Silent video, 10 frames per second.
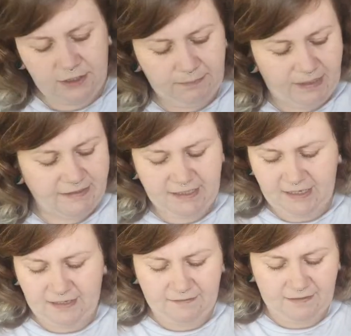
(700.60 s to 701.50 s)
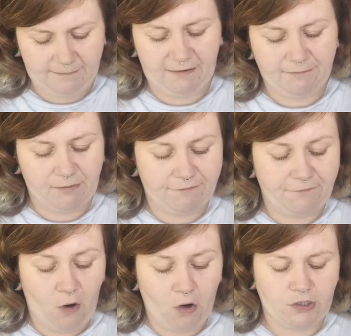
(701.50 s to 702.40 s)
Should I blend it in? I mean, I've put
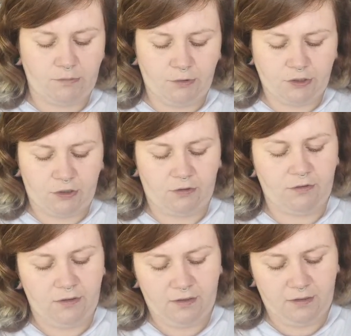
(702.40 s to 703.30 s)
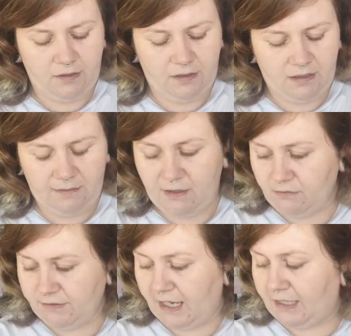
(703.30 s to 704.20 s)
far too much on. I mean, I
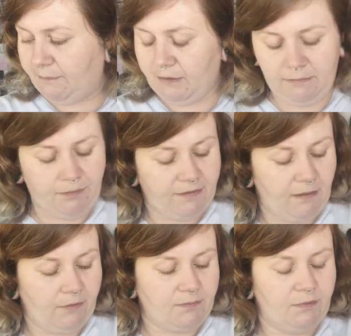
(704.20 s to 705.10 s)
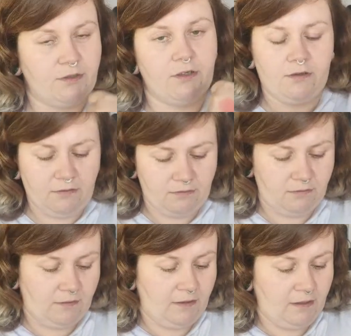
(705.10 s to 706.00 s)
don't think anybody would put that much blush on.
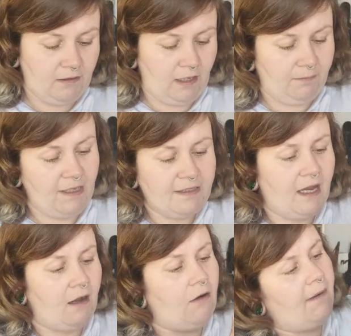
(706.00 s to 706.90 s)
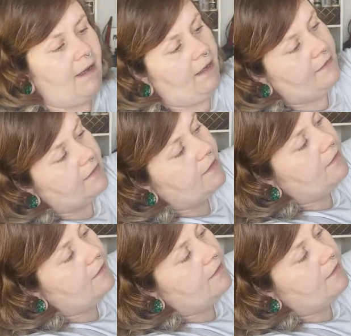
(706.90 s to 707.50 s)
I'll blend it out on my hand.